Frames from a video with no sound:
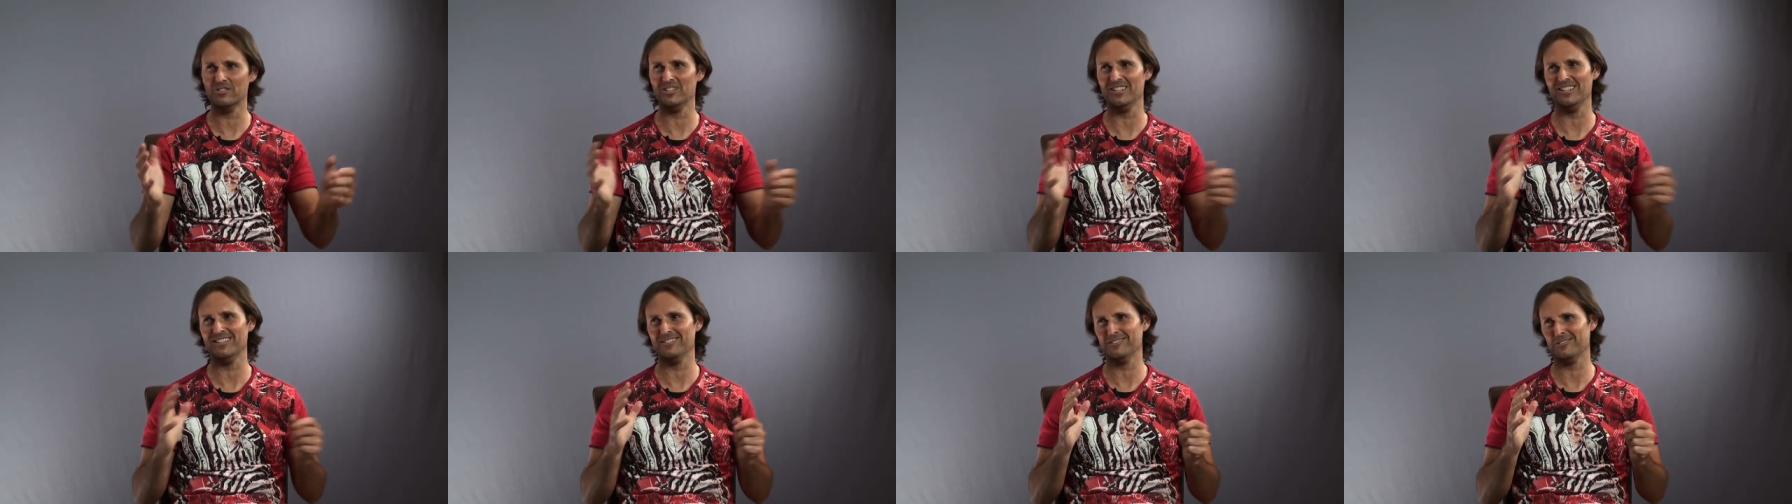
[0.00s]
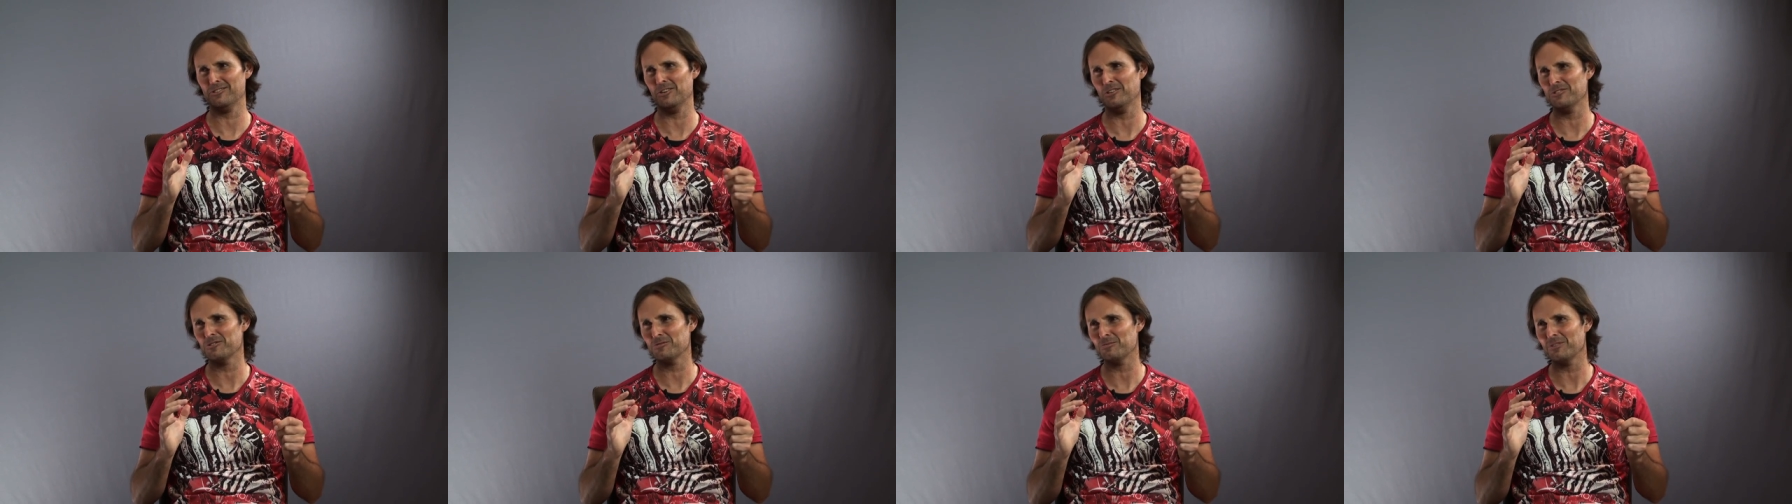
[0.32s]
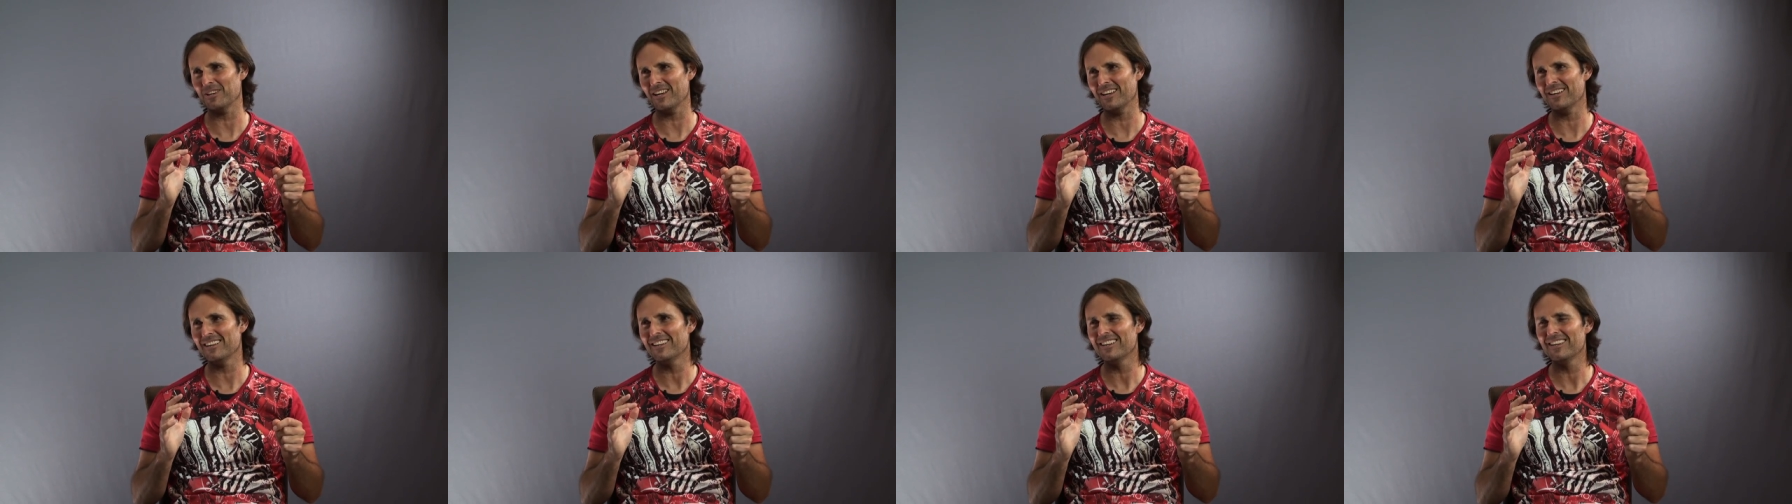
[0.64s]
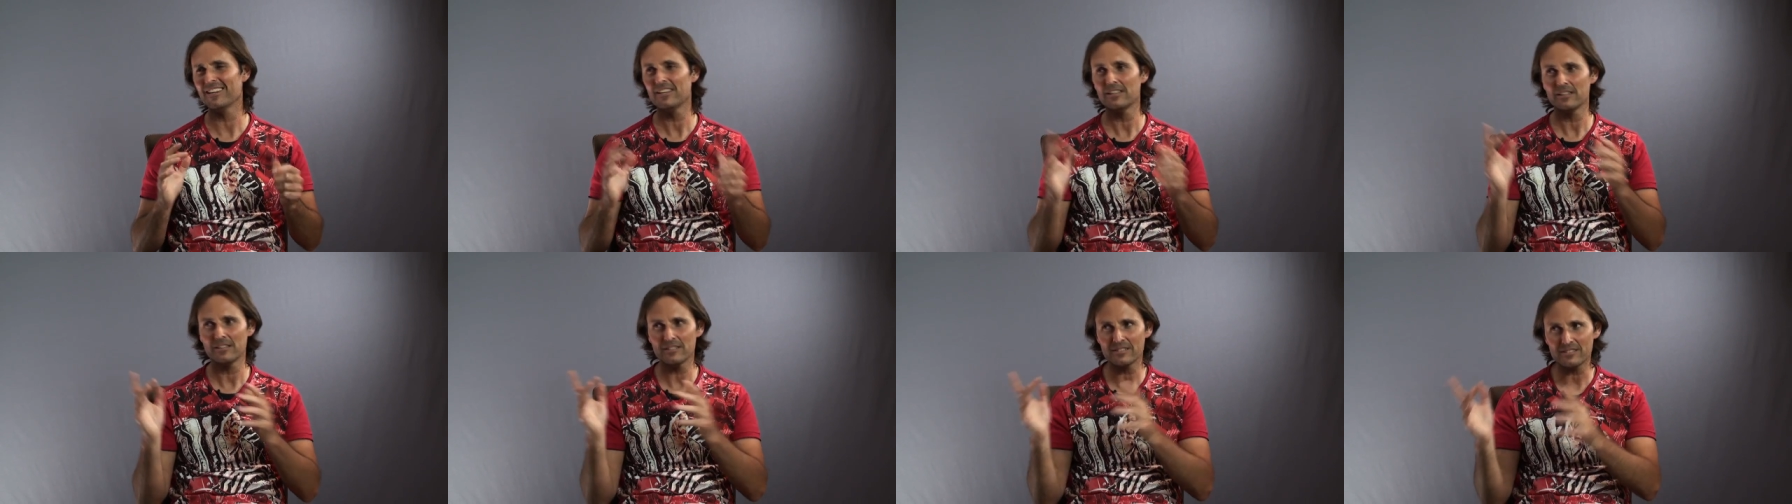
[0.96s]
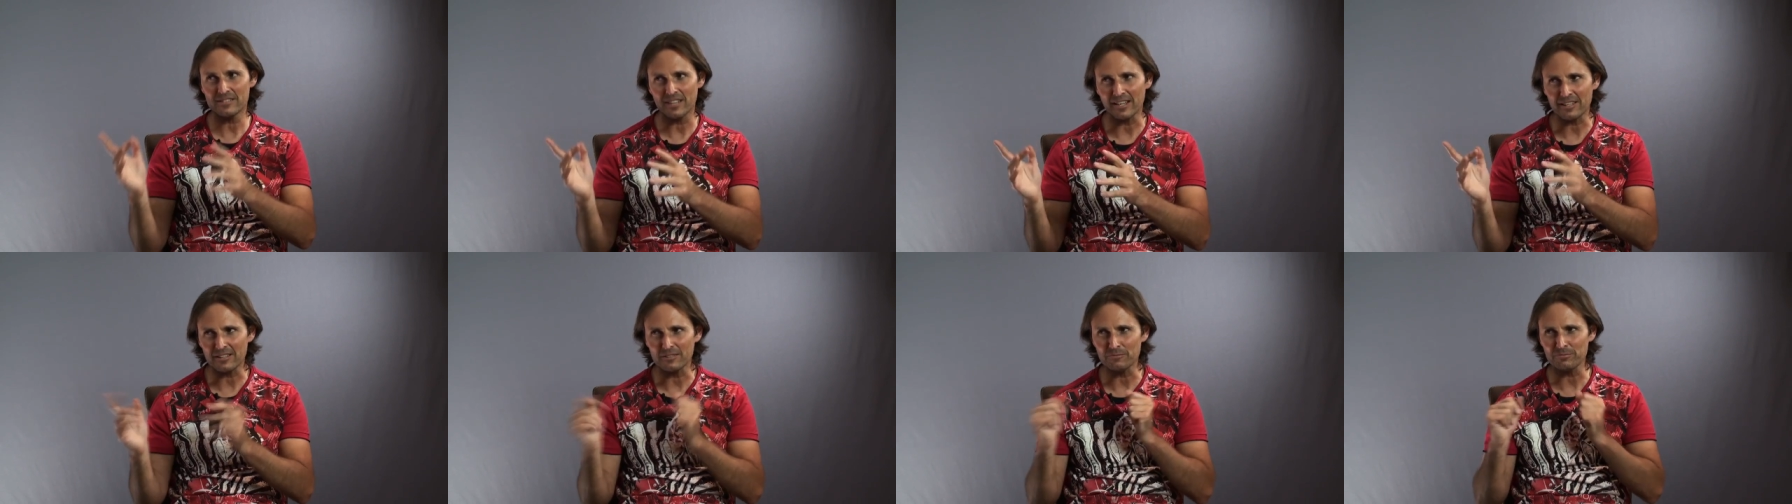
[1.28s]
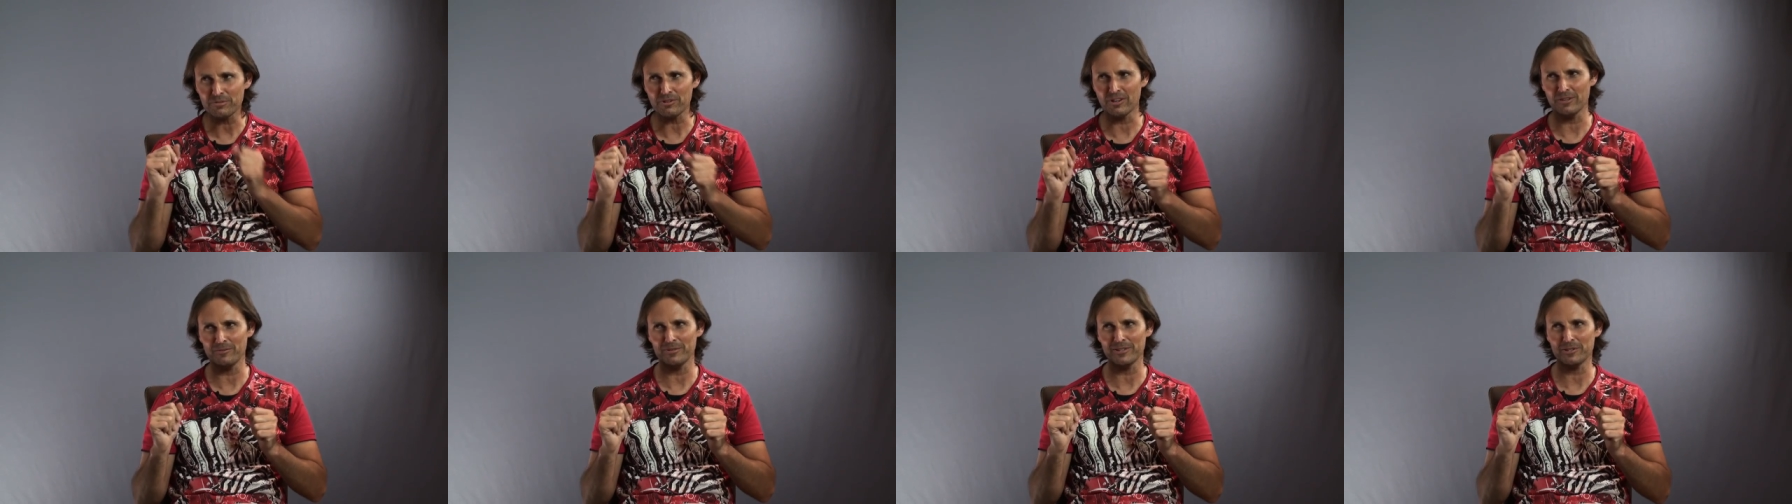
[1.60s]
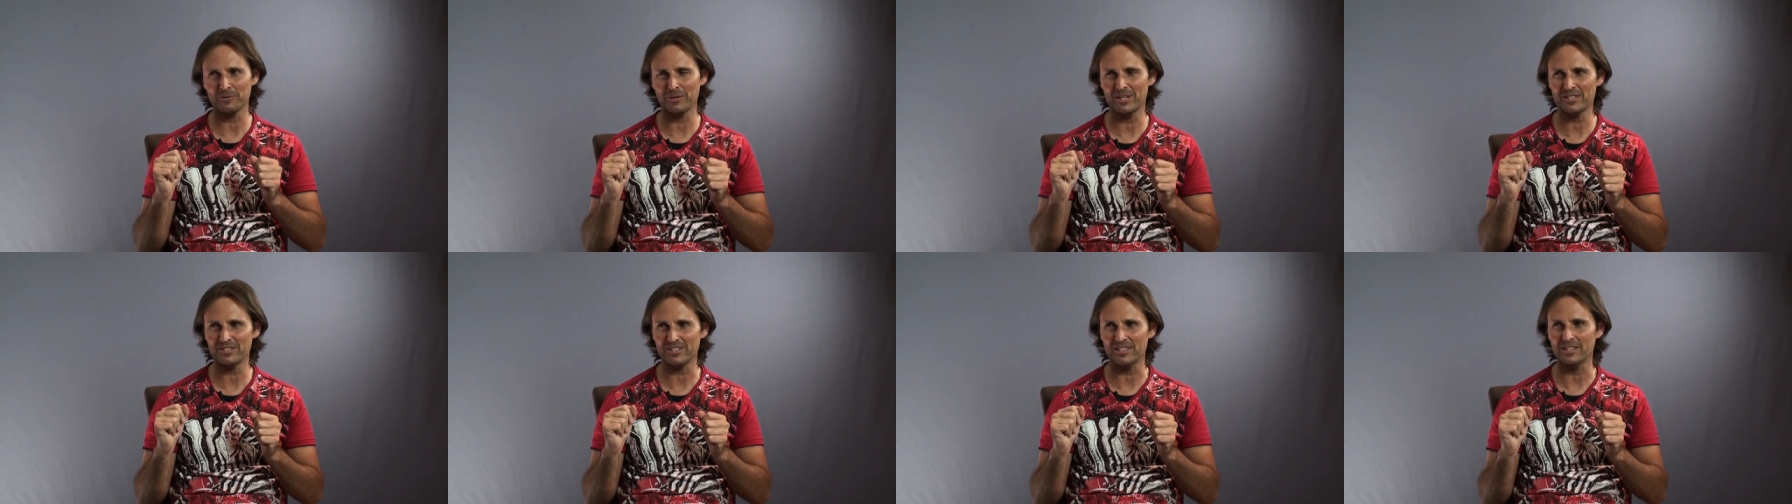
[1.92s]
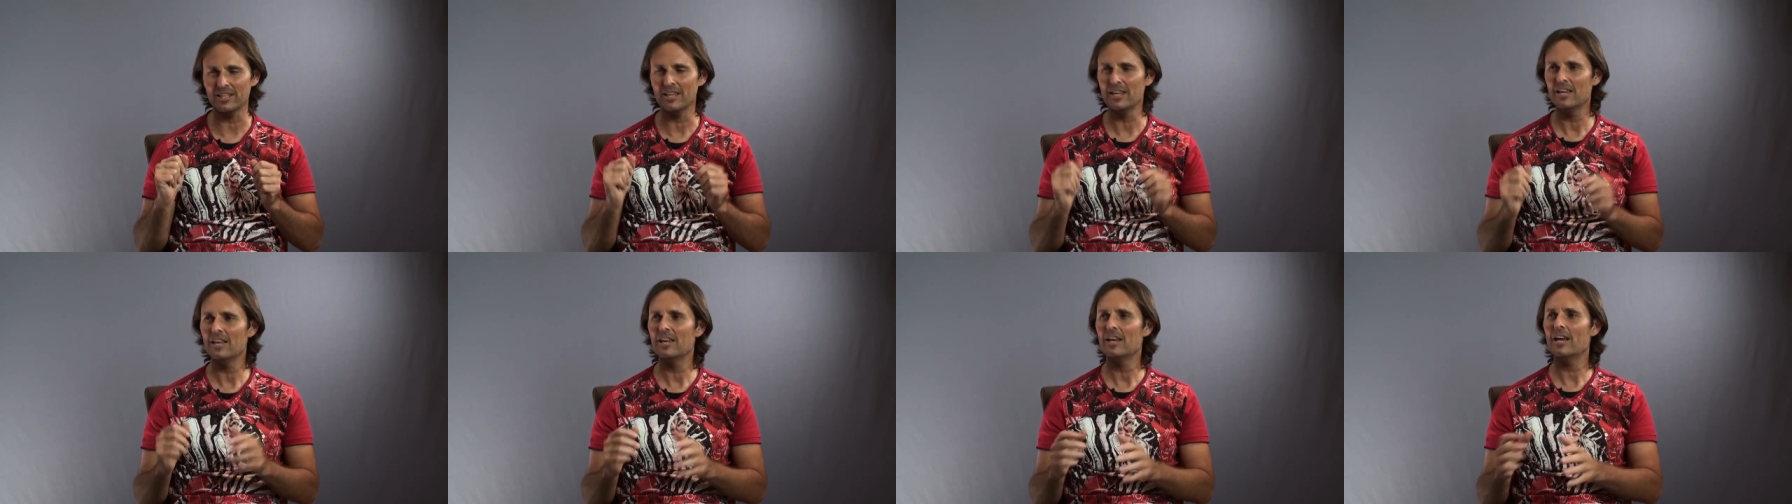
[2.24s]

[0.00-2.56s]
things God's way? Second primary question.